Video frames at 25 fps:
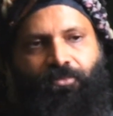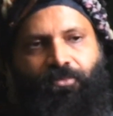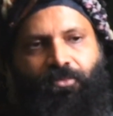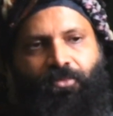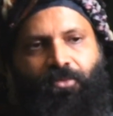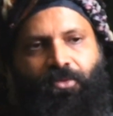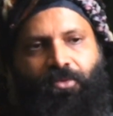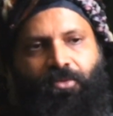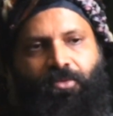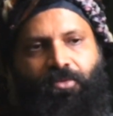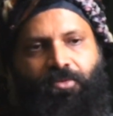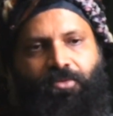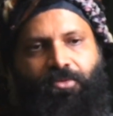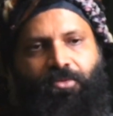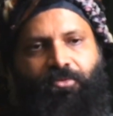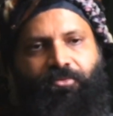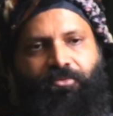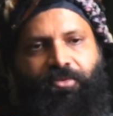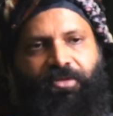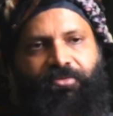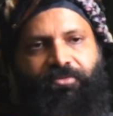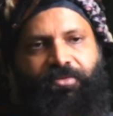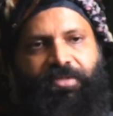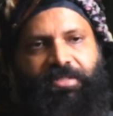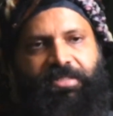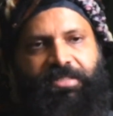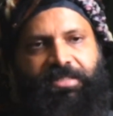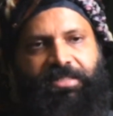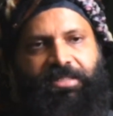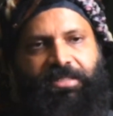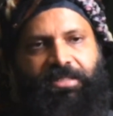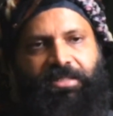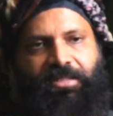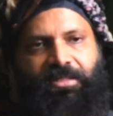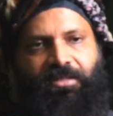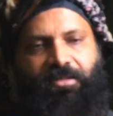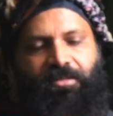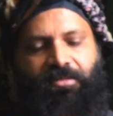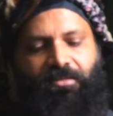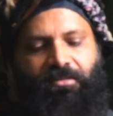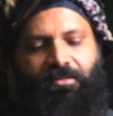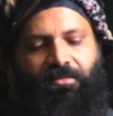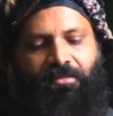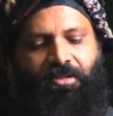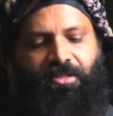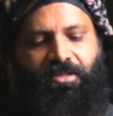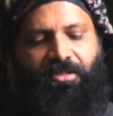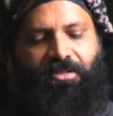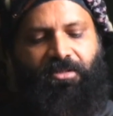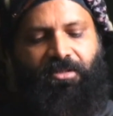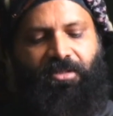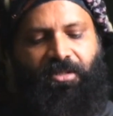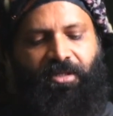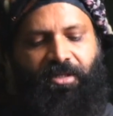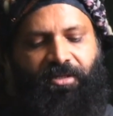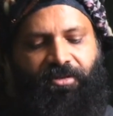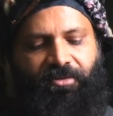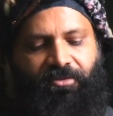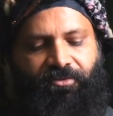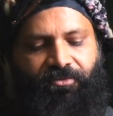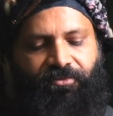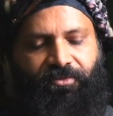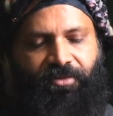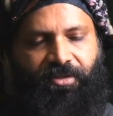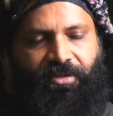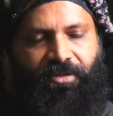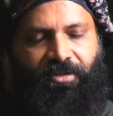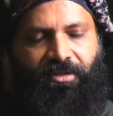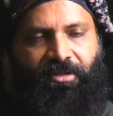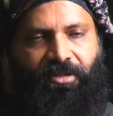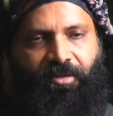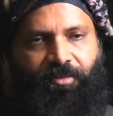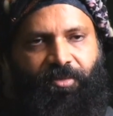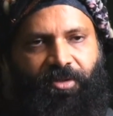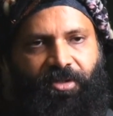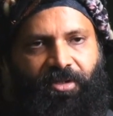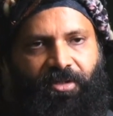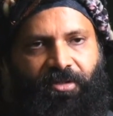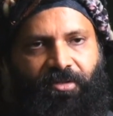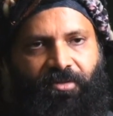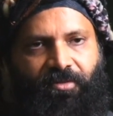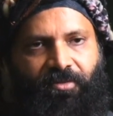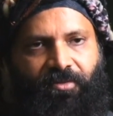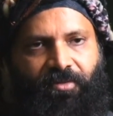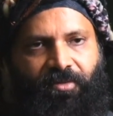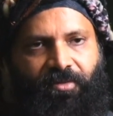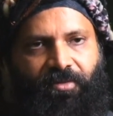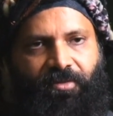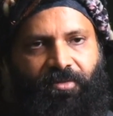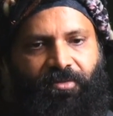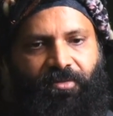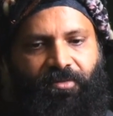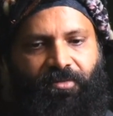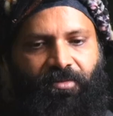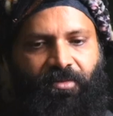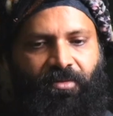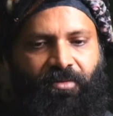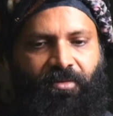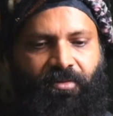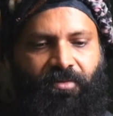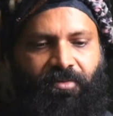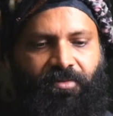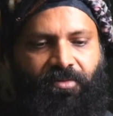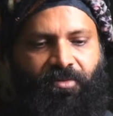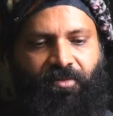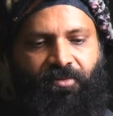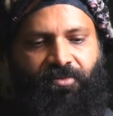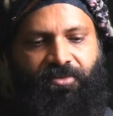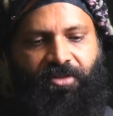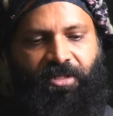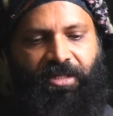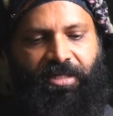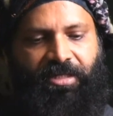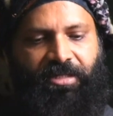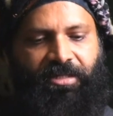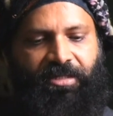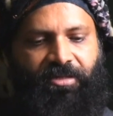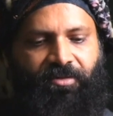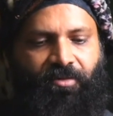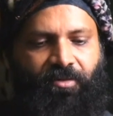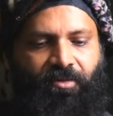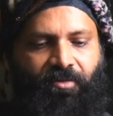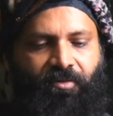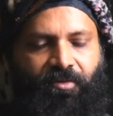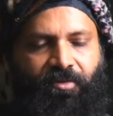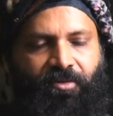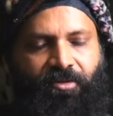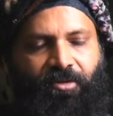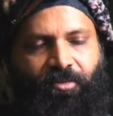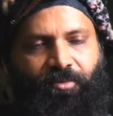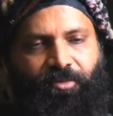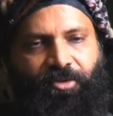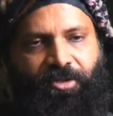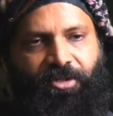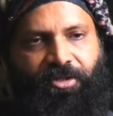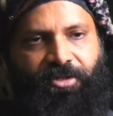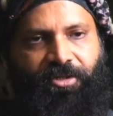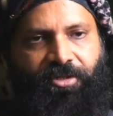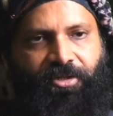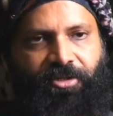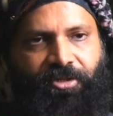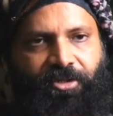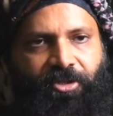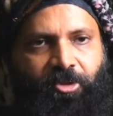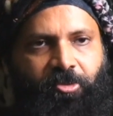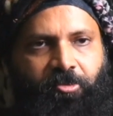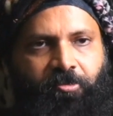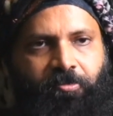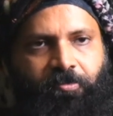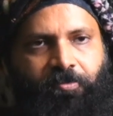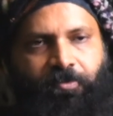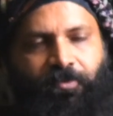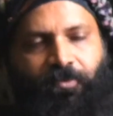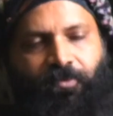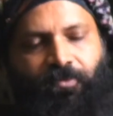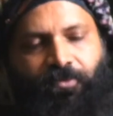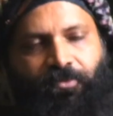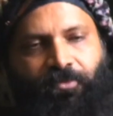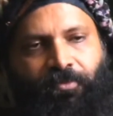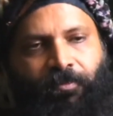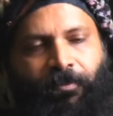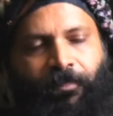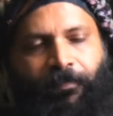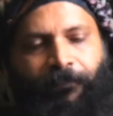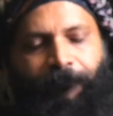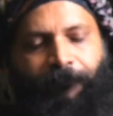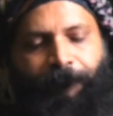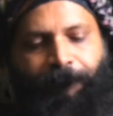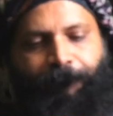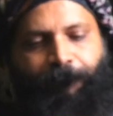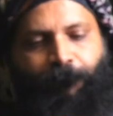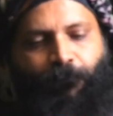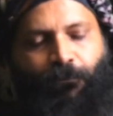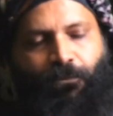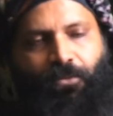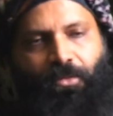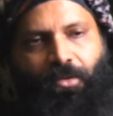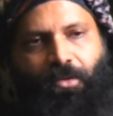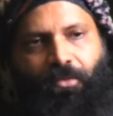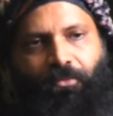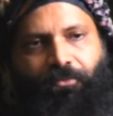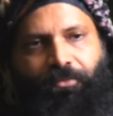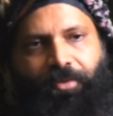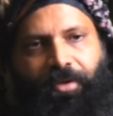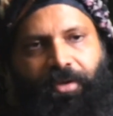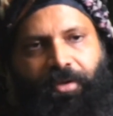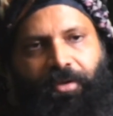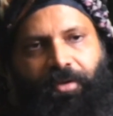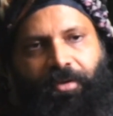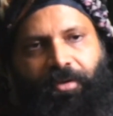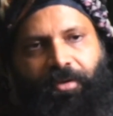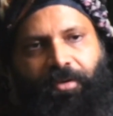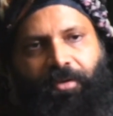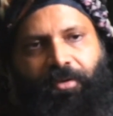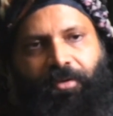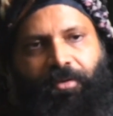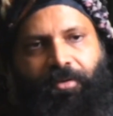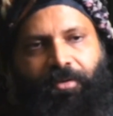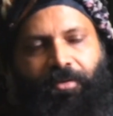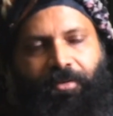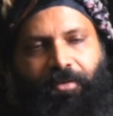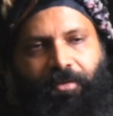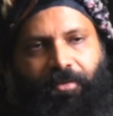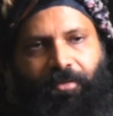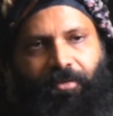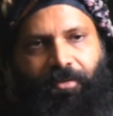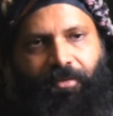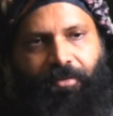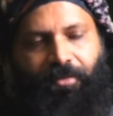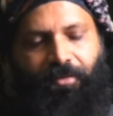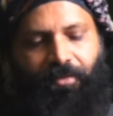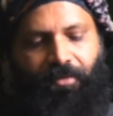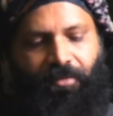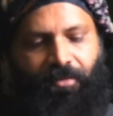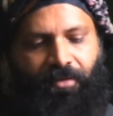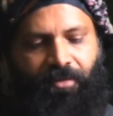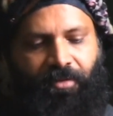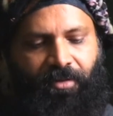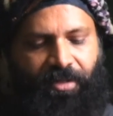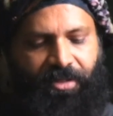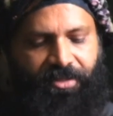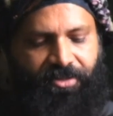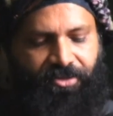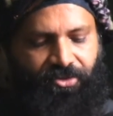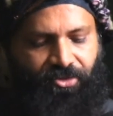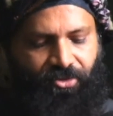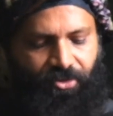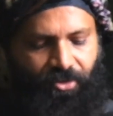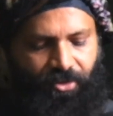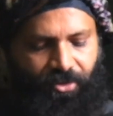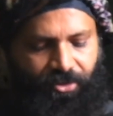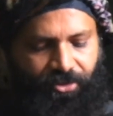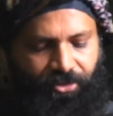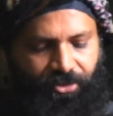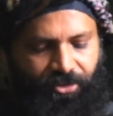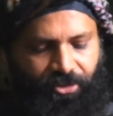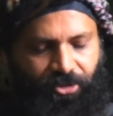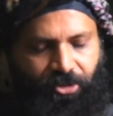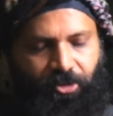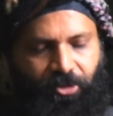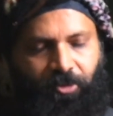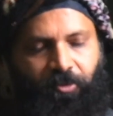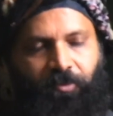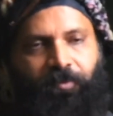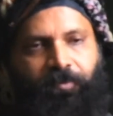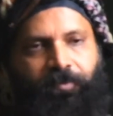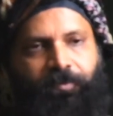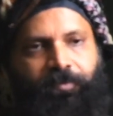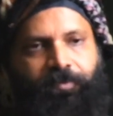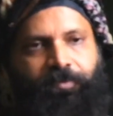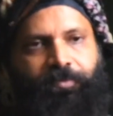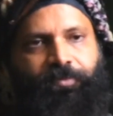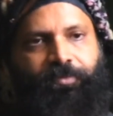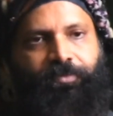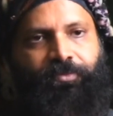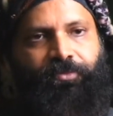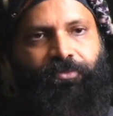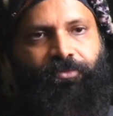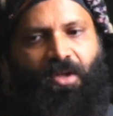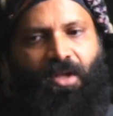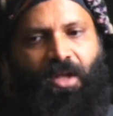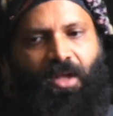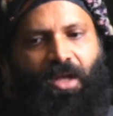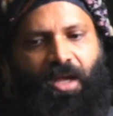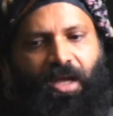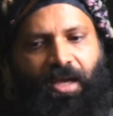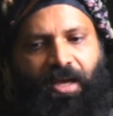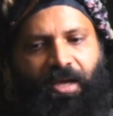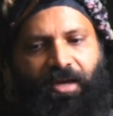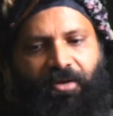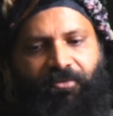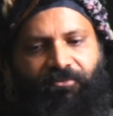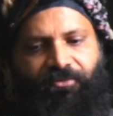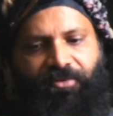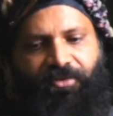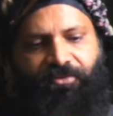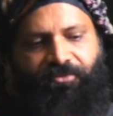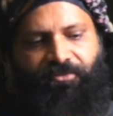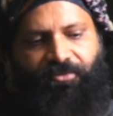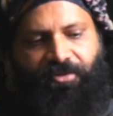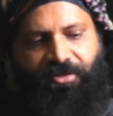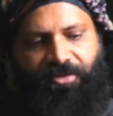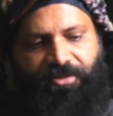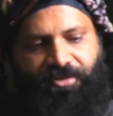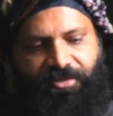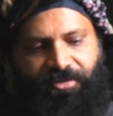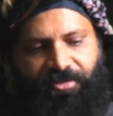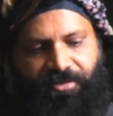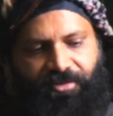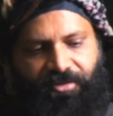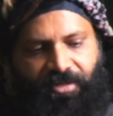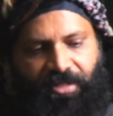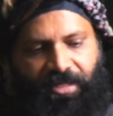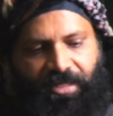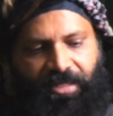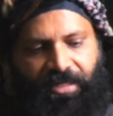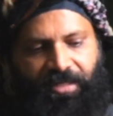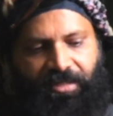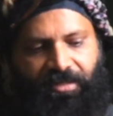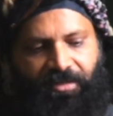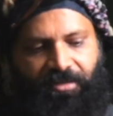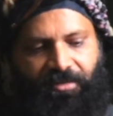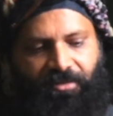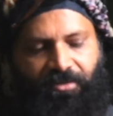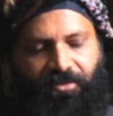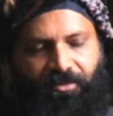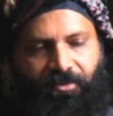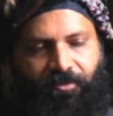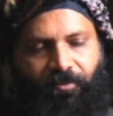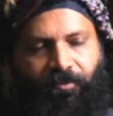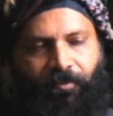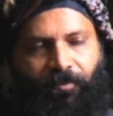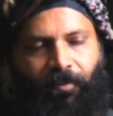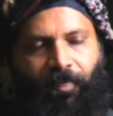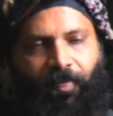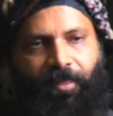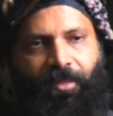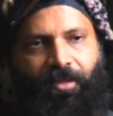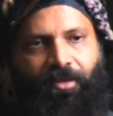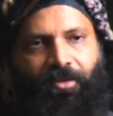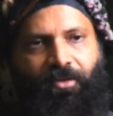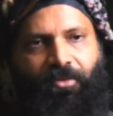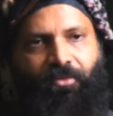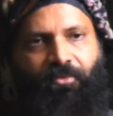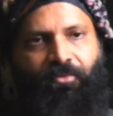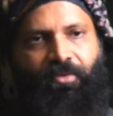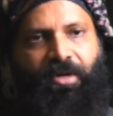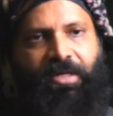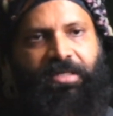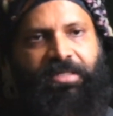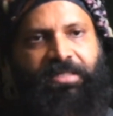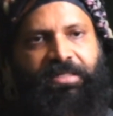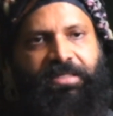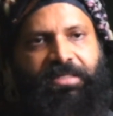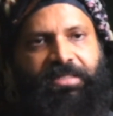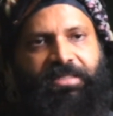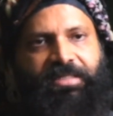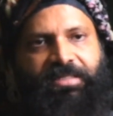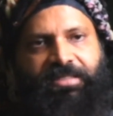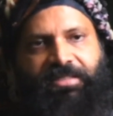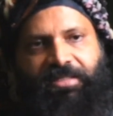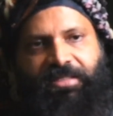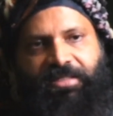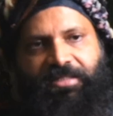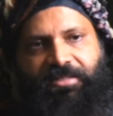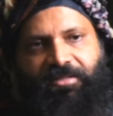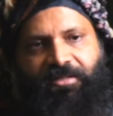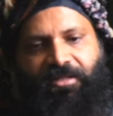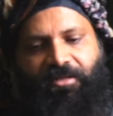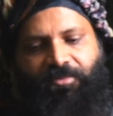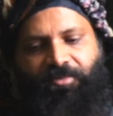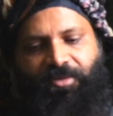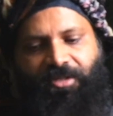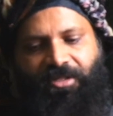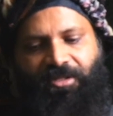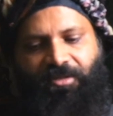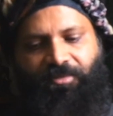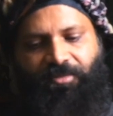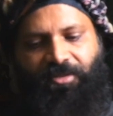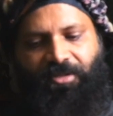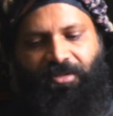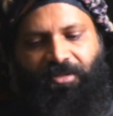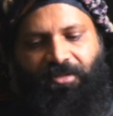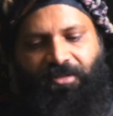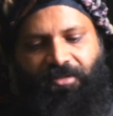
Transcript: So when we see this kind of thing coming in our own society or own community, we get shocked and we wonder that why these things are becoming